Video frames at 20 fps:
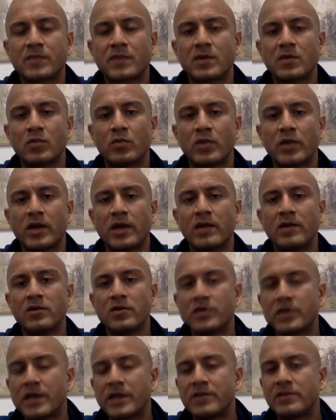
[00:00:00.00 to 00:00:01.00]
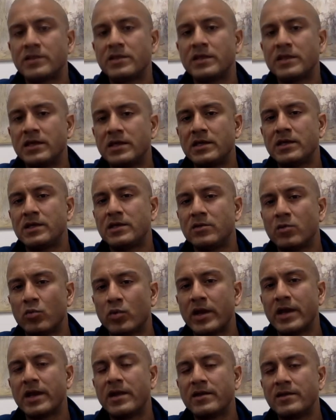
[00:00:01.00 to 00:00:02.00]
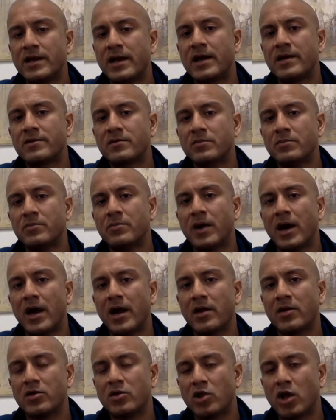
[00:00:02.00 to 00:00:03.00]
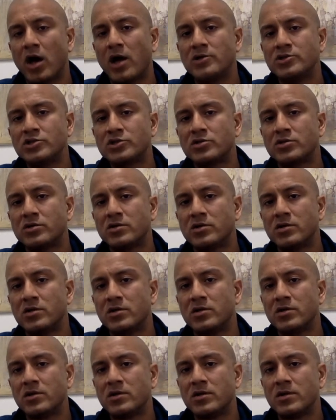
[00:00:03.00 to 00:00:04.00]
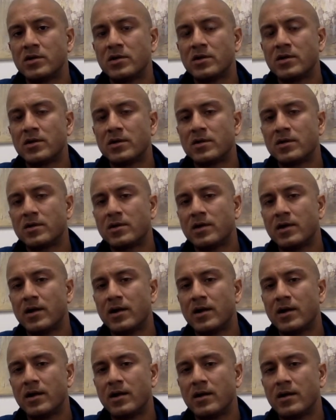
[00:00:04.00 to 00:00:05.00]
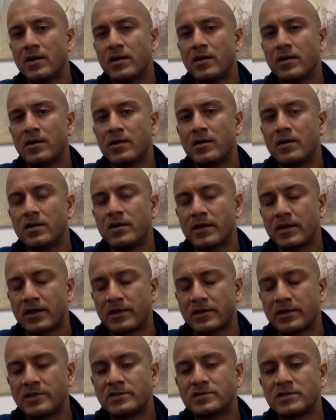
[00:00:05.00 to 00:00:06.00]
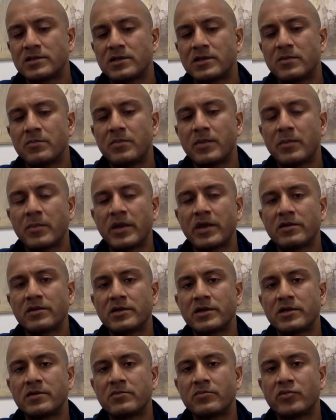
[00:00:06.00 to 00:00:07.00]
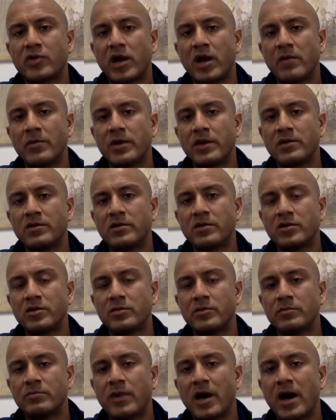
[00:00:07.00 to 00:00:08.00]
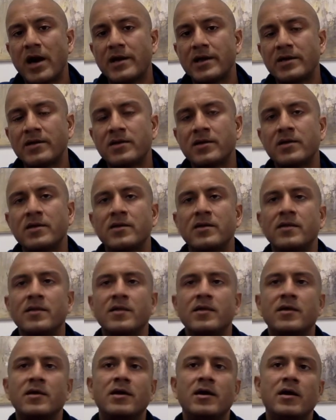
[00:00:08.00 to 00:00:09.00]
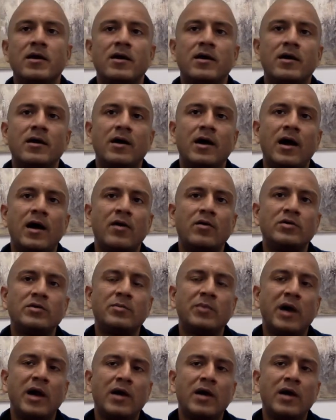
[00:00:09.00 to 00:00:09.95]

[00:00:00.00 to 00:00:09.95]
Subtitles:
when I look at the way that biological, at least in the mammalian primate human body, how the